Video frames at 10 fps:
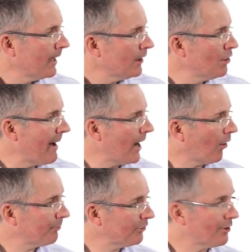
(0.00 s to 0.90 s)
You may
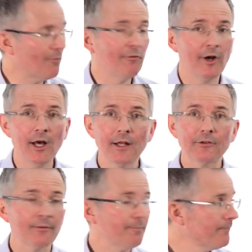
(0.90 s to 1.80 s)
opt to
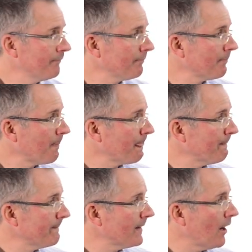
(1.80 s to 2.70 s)
convert.
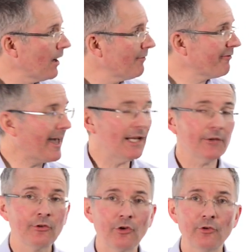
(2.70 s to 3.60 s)
Failure
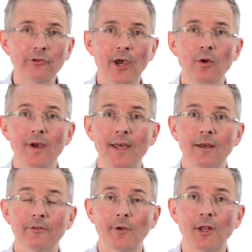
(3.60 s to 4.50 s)
to do so.
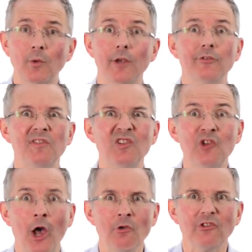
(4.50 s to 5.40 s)
So in other words, if you
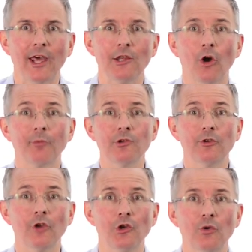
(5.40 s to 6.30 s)
don't take the option to
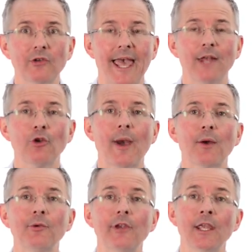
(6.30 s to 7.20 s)
turn your debt into
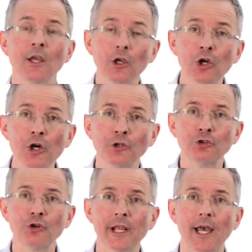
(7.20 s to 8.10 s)
equity, could
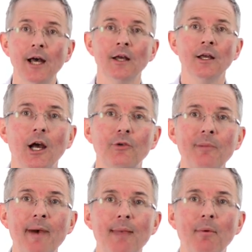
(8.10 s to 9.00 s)
trigger a
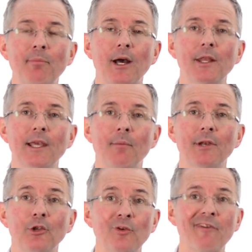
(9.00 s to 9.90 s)
repayment by the
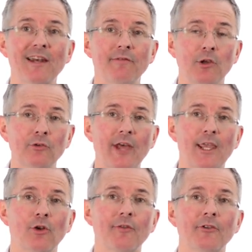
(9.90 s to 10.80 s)
company. So effectively, you're
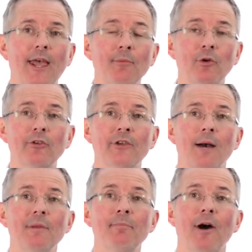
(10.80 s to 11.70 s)
taken off the table because the
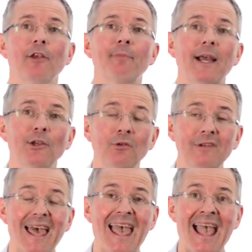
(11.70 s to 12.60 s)
company buys back your
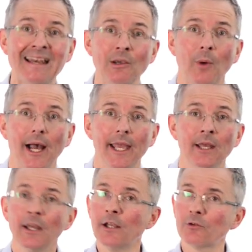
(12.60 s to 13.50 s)
debt anyway.
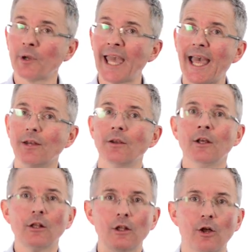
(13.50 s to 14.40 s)
So again,
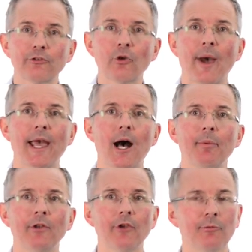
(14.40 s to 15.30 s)
lots to weigh
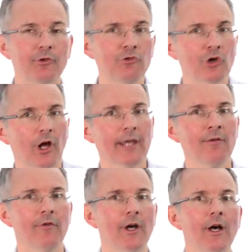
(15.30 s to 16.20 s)
up in terms of should I
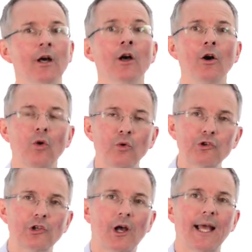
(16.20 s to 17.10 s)
convert or
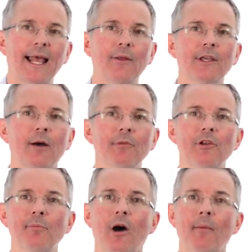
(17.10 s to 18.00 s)
should I allow the company
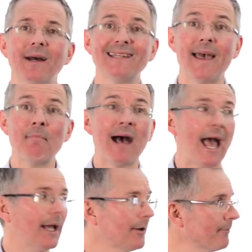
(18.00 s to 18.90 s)
to buy my debt
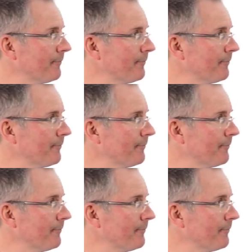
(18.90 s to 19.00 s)
back?